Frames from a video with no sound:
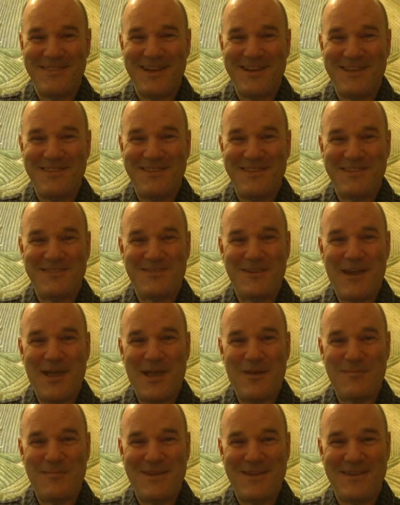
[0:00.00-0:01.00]
lot of things are
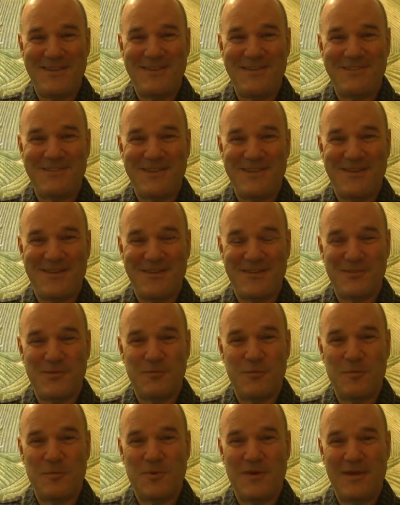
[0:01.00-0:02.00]
happening in this area, so
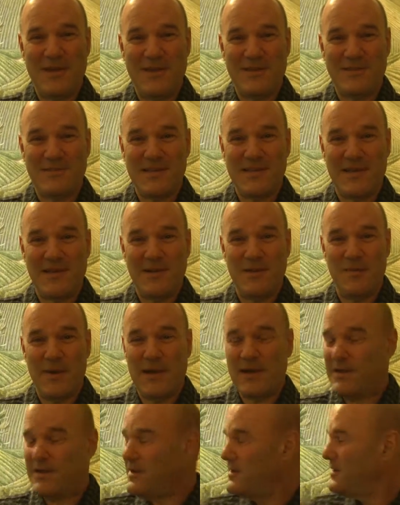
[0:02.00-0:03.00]
we're pretty excited
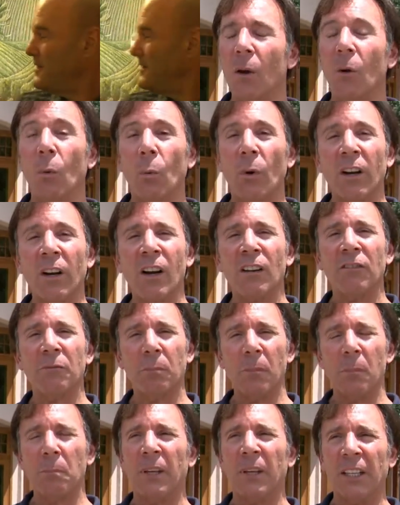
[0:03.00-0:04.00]
about it. We love
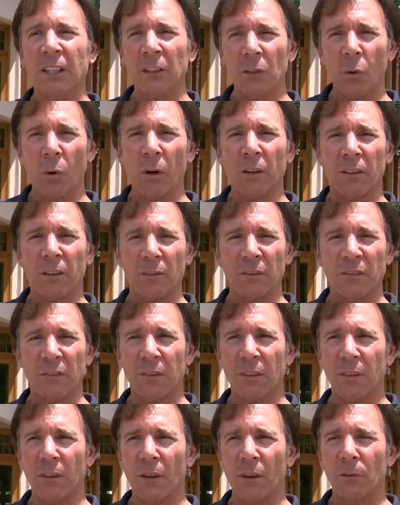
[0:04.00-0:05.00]
being north of
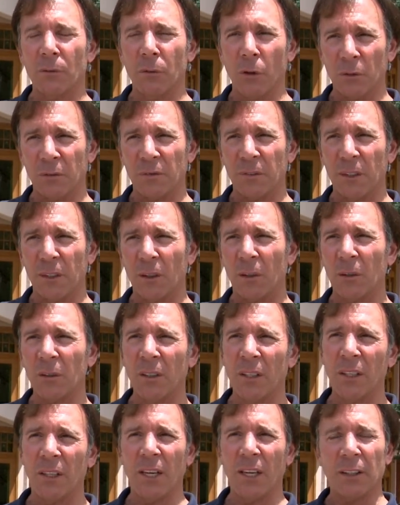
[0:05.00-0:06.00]
Fruitville
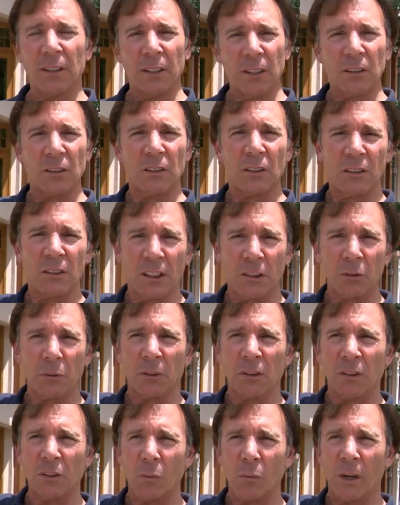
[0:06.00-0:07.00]
in this
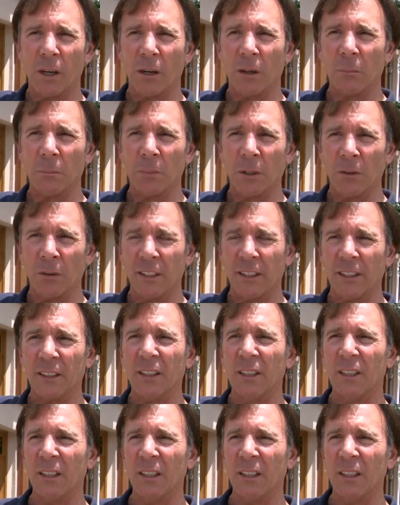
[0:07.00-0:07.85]
Citrus Square building.